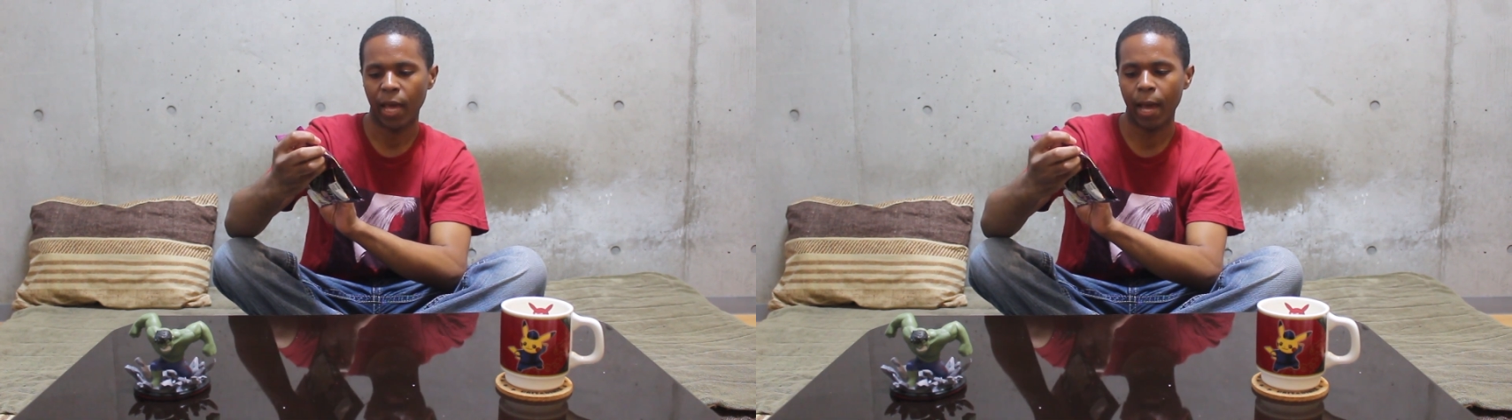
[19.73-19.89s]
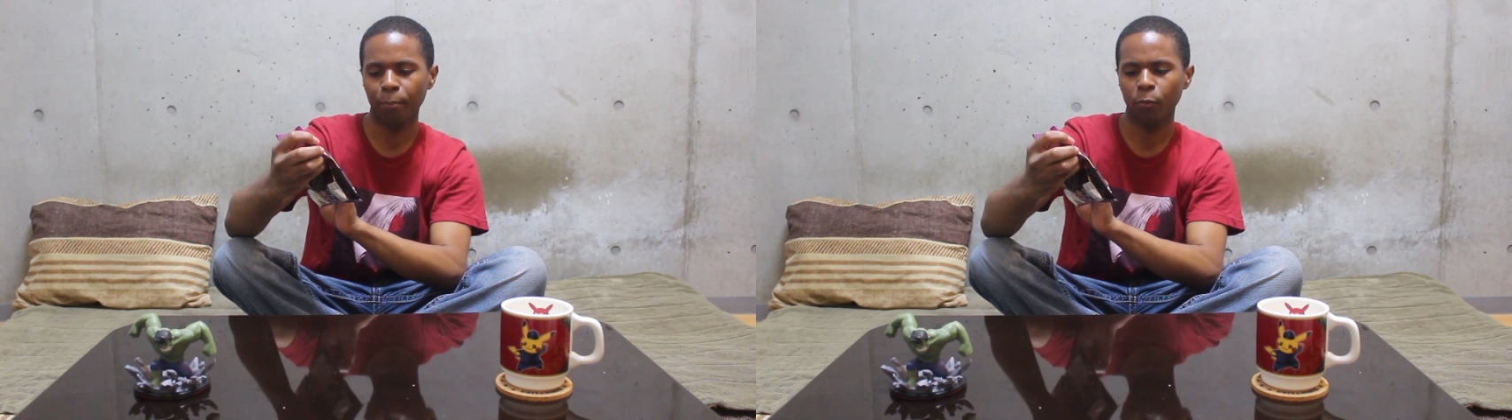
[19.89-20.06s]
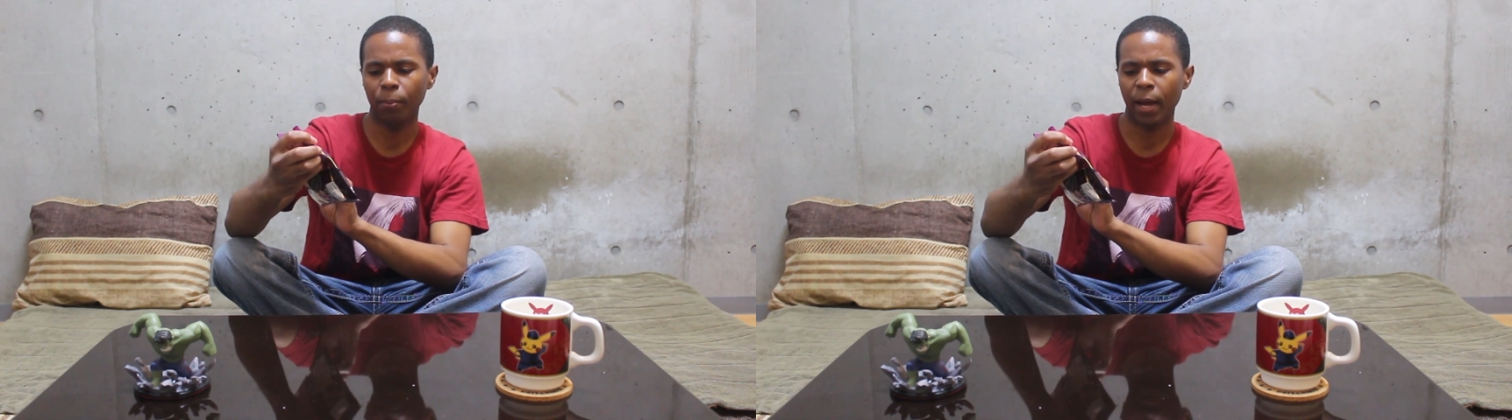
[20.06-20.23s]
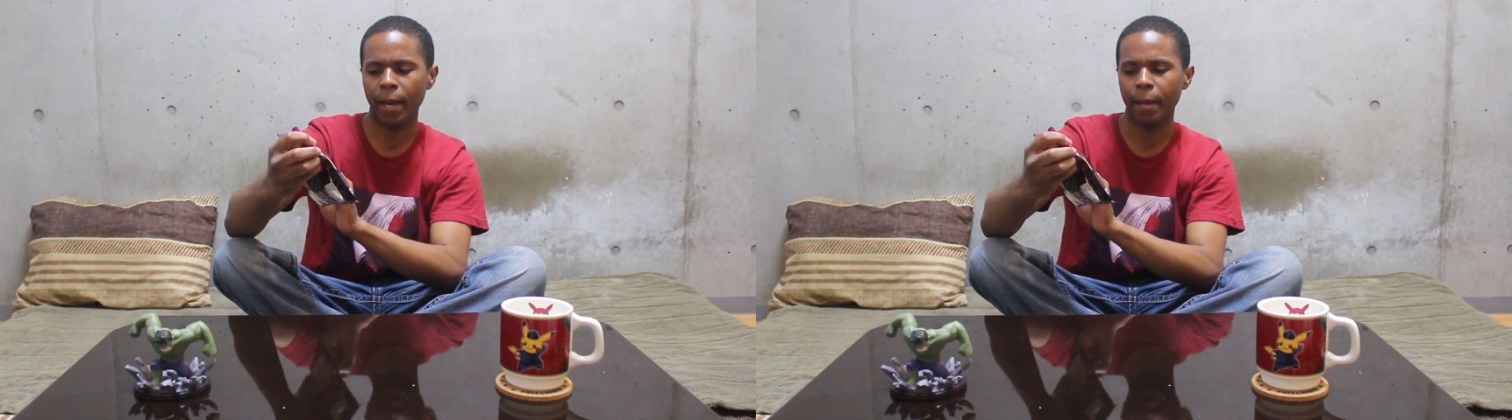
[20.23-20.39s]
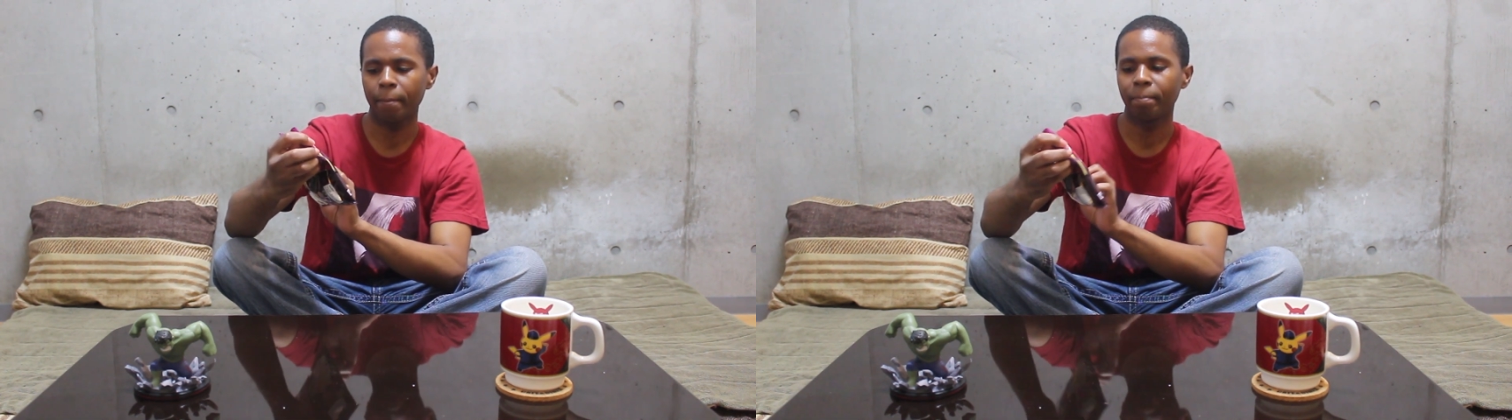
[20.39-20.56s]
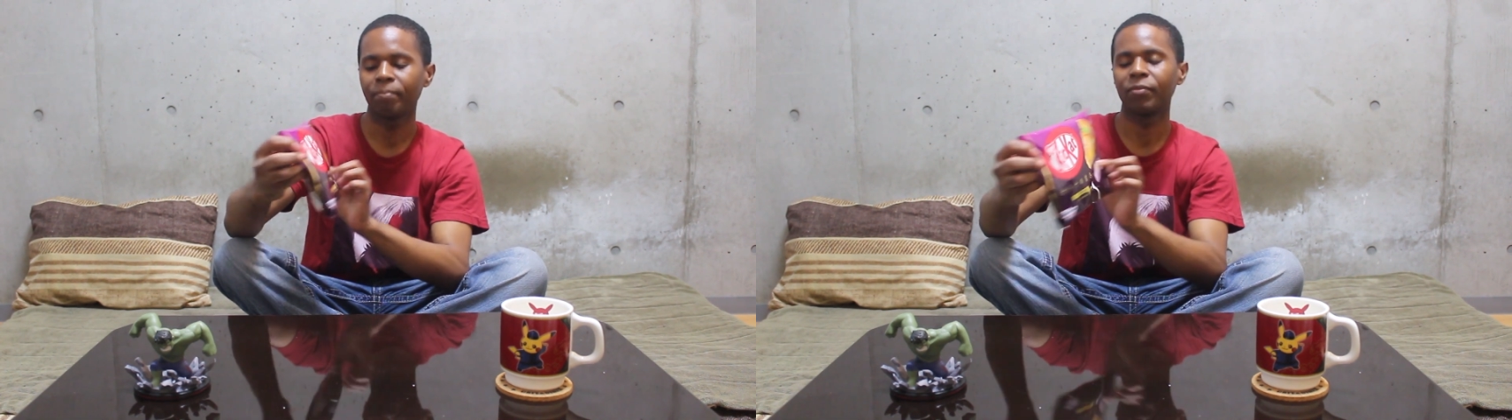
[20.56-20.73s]
apple
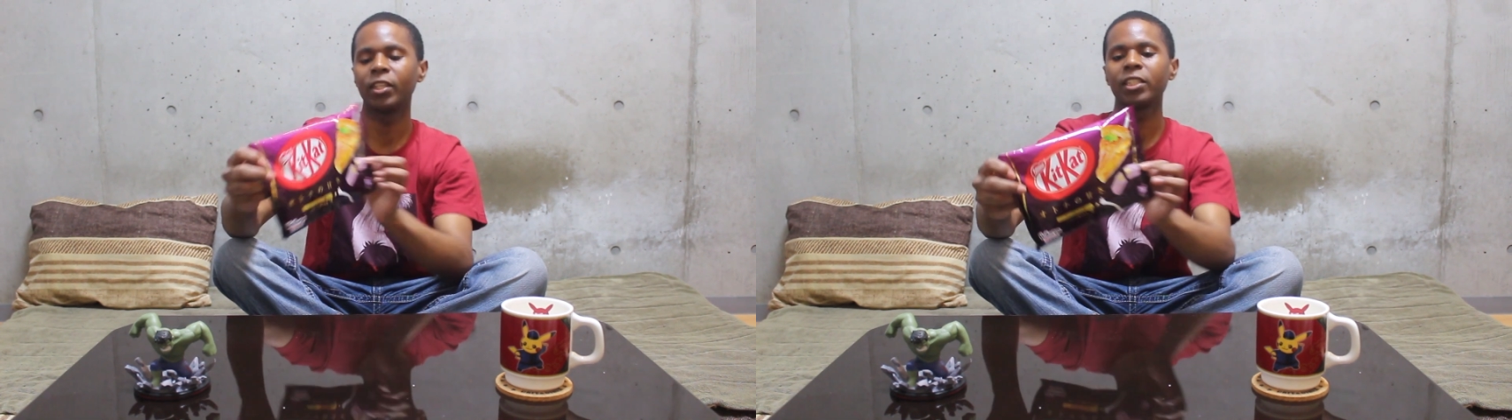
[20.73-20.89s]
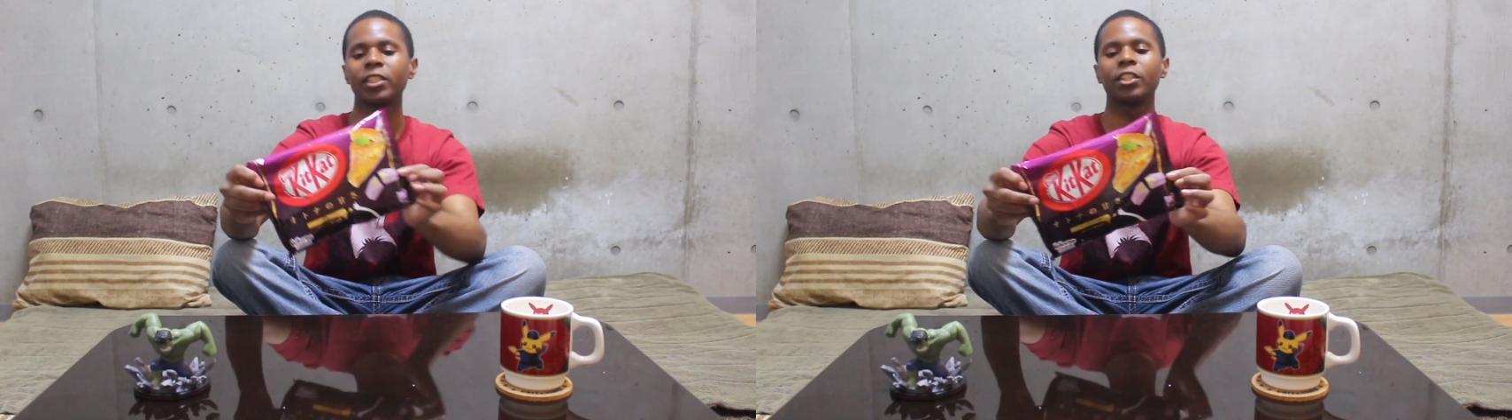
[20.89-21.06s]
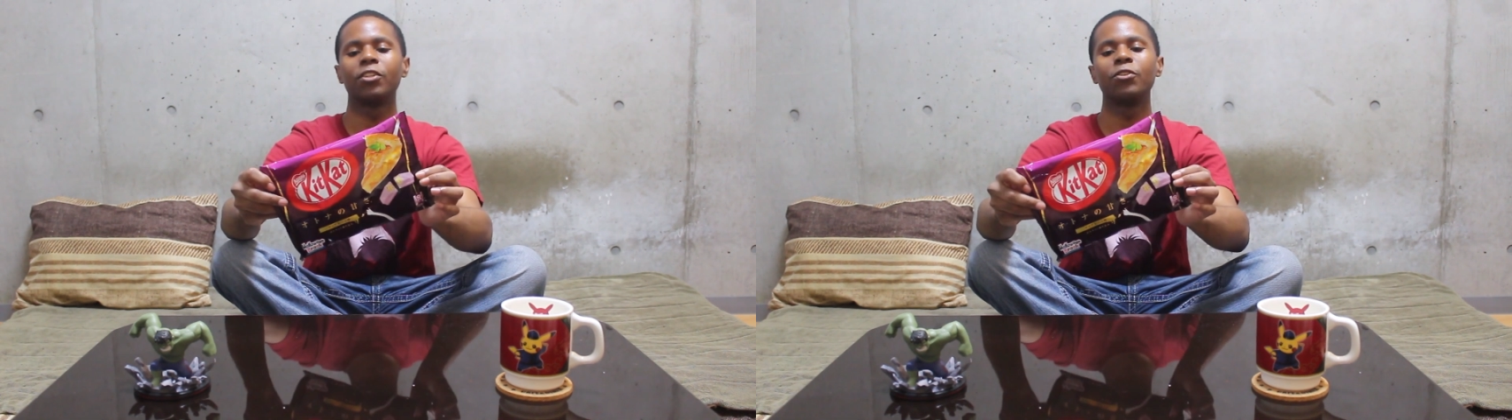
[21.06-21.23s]
pie. This is a